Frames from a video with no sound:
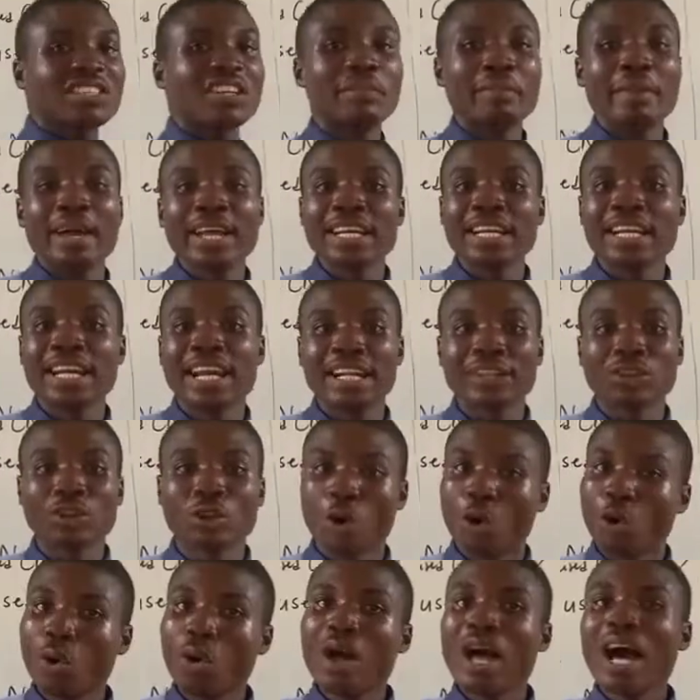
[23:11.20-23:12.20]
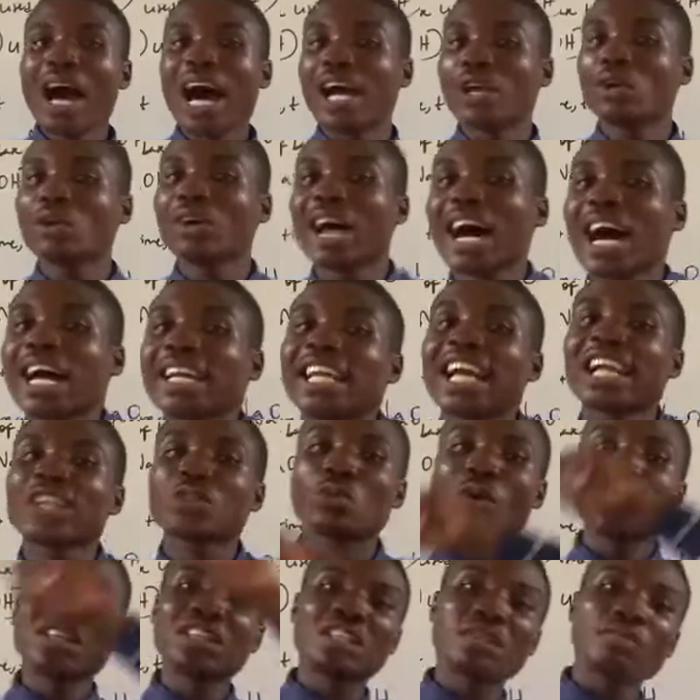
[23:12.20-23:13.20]
remaining at all, and you added
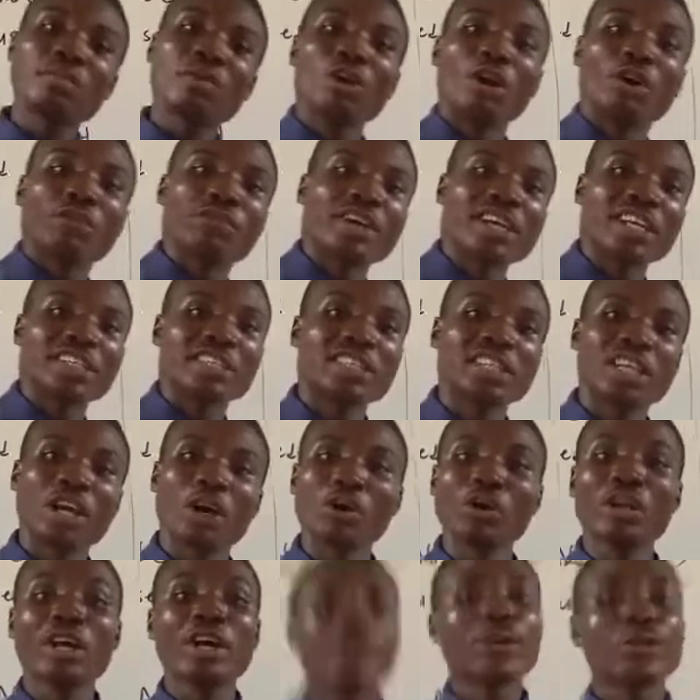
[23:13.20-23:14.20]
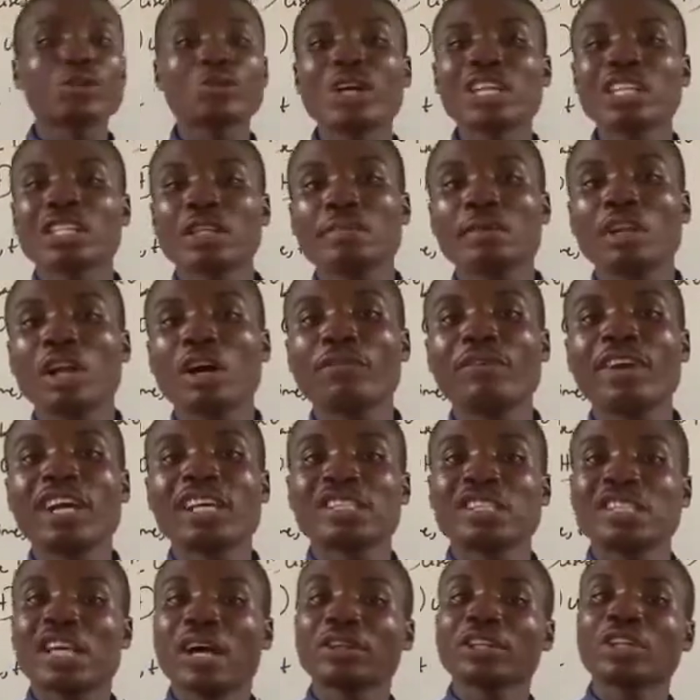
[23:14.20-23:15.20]
20 mole of HCl. 20 mole of
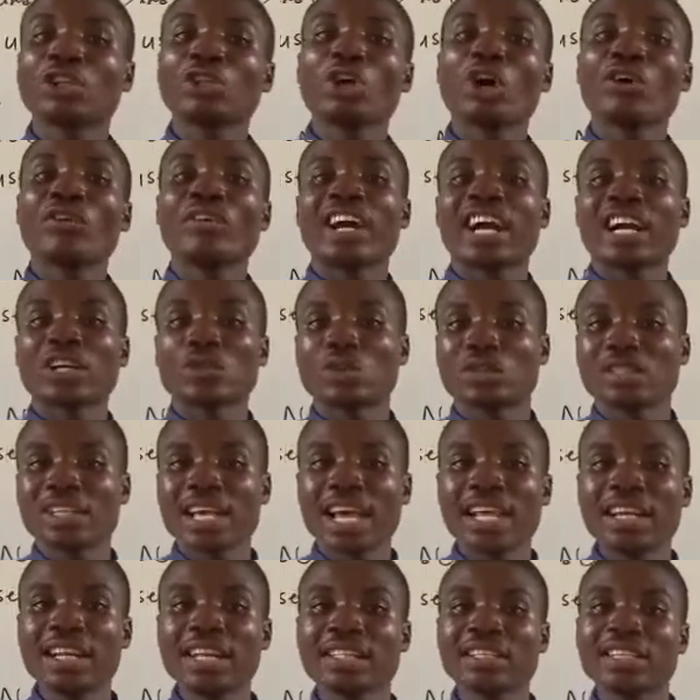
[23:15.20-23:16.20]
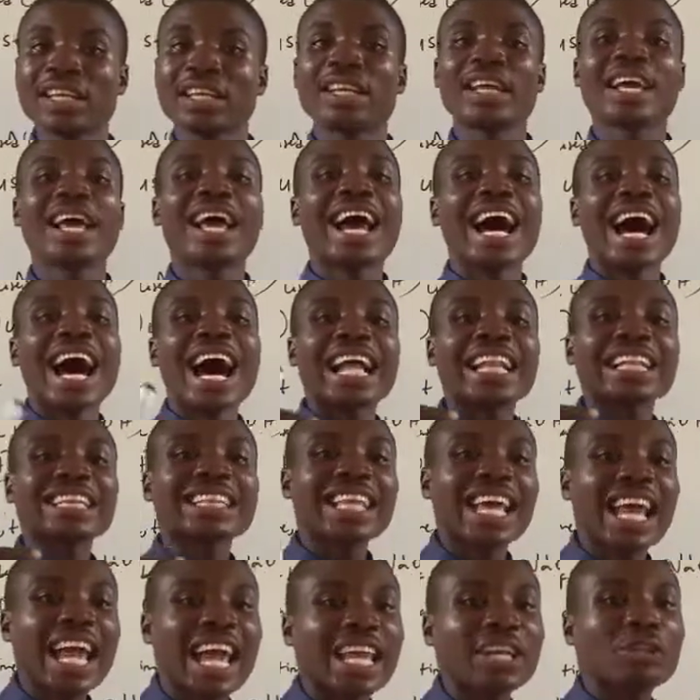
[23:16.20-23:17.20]
HCl did not react with anything, and
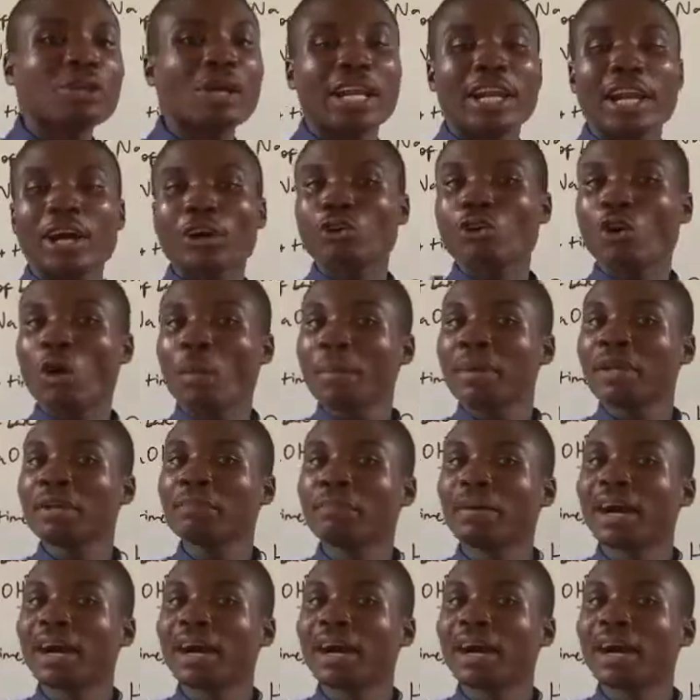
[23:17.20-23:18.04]
then you are now coming